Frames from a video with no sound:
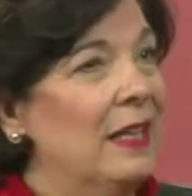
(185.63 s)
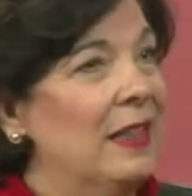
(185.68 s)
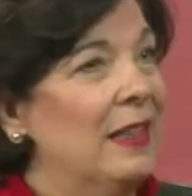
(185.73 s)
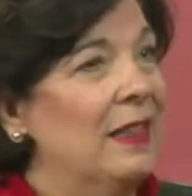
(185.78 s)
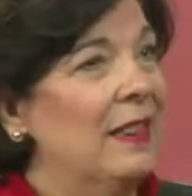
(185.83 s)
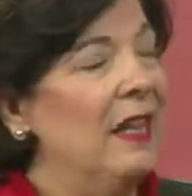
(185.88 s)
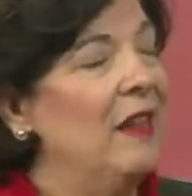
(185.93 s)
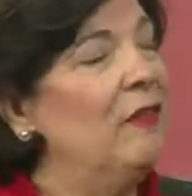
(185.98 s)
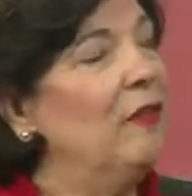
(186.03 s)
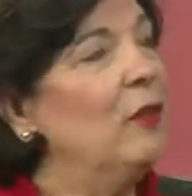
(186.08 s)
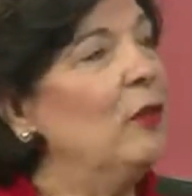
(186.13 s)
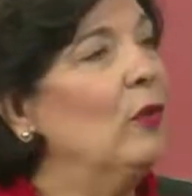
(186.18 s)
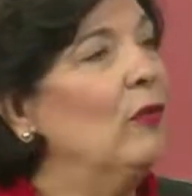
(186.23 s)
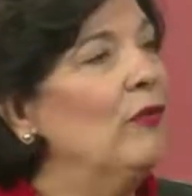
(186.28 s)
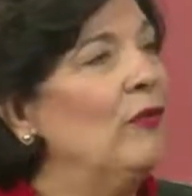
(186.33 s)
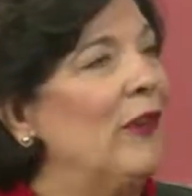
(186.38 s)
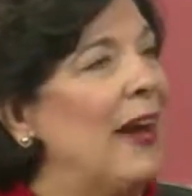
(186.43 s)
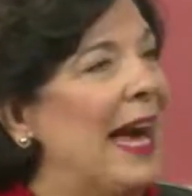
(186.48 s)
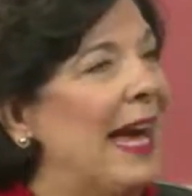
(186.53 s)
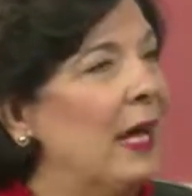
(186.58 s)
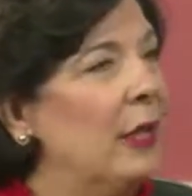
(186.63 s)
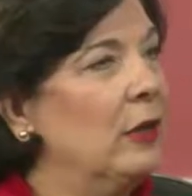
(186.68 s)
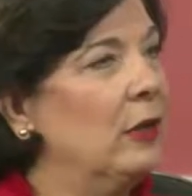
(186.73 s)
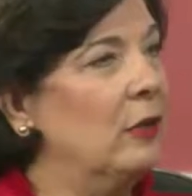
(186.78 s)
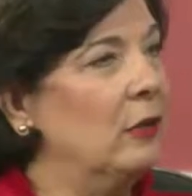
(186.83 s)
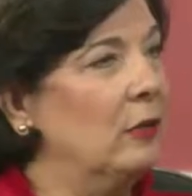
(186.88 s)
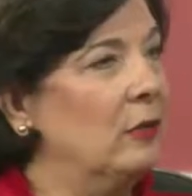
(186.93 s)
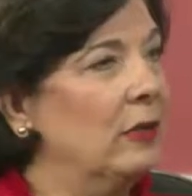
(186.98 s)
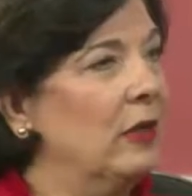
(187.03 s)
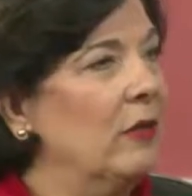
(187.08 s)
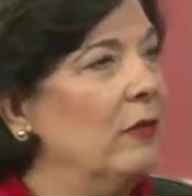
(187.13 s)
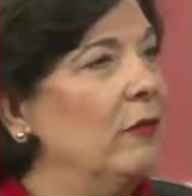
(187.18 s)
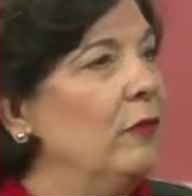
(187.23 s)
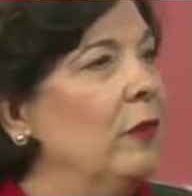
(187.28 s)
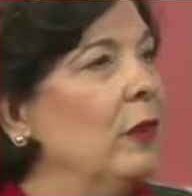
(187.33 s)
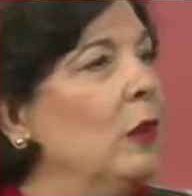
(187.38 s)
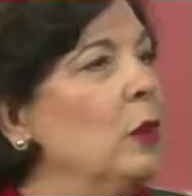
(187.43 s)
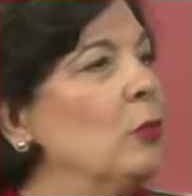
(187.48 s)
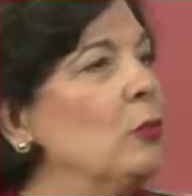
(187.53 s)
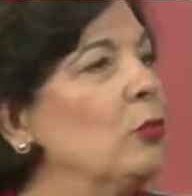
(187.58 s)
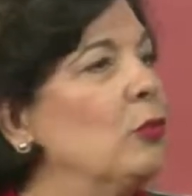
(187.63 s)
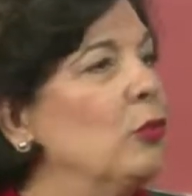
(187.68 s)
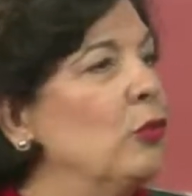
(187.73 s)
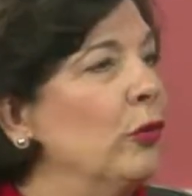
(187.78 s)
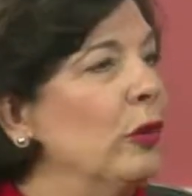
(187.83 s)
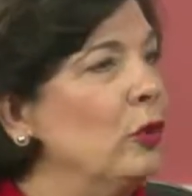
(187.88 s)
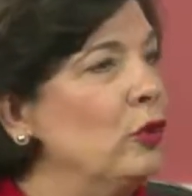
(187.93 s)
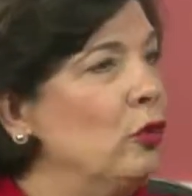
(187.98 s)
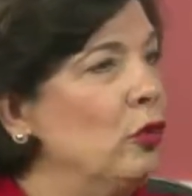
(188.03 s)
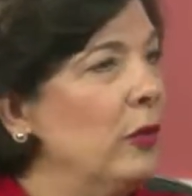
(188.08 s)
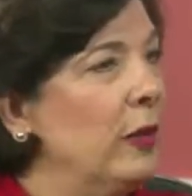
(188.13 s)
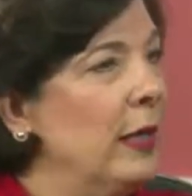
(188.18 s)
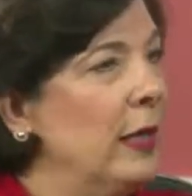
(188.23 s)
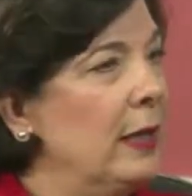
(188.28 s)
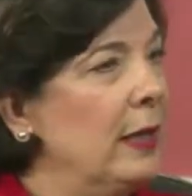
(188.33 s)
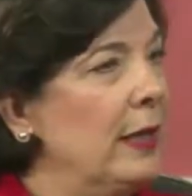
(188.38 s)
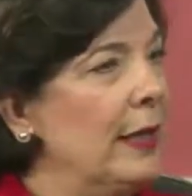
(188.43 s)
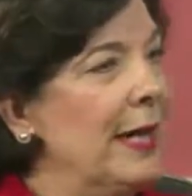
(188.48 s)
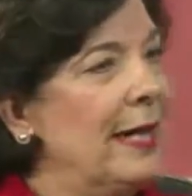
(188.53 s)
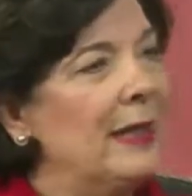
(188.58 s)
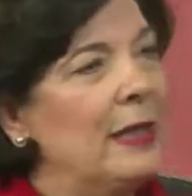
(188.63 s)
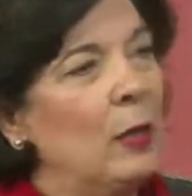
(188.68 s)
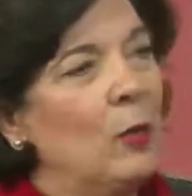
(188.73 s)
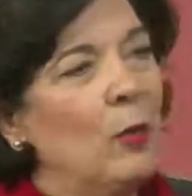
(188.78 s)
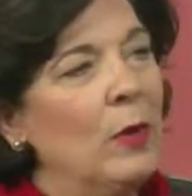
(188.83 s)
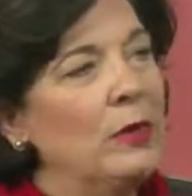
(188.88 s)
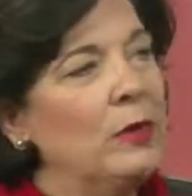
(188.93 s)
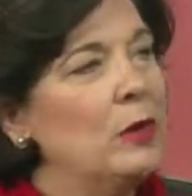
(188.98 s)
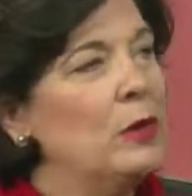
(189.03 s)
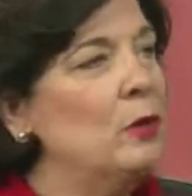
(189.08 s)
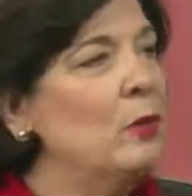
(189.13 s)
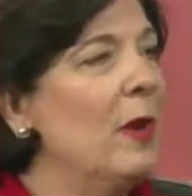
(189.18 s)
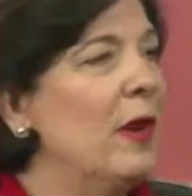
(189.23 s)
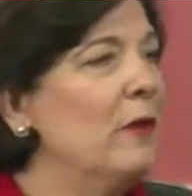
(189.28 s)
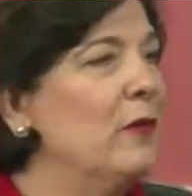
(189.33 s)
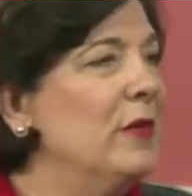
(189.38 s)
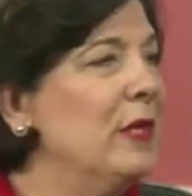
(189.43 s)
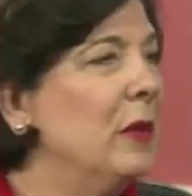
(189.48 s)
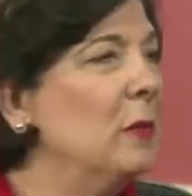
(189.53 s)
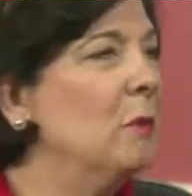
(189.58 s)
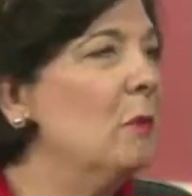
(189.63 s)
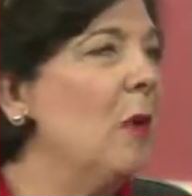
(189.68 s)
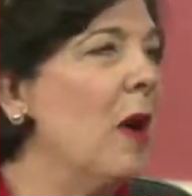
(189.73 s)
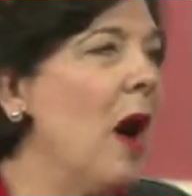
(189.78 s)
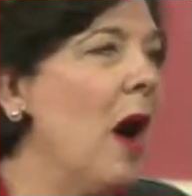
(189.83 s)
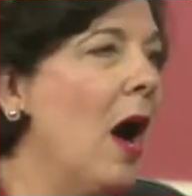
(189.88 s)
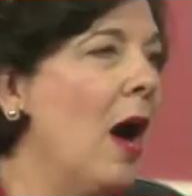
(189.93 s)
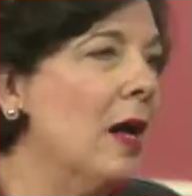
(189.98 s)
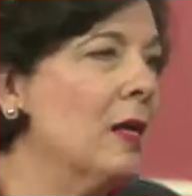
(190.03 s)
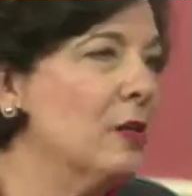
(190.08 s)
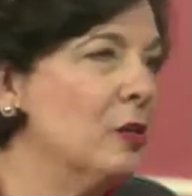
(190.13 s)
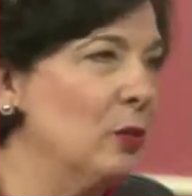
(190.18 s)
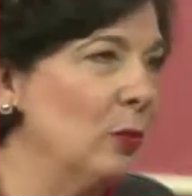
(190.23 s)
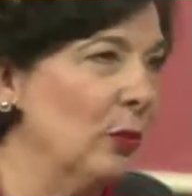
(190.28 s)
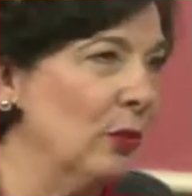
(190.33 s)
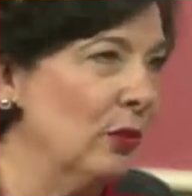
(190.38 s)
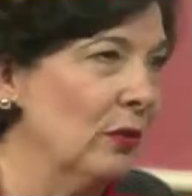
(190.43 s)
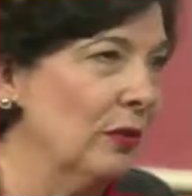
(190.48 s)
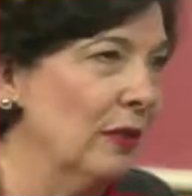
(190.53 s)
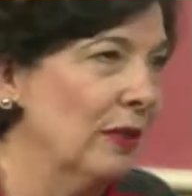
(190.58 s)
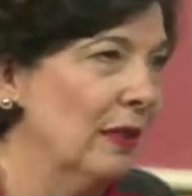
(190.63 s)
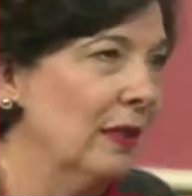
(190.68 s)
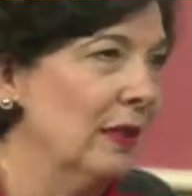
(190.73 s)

they feel valued, they feel appreciated, and they want to do everything possible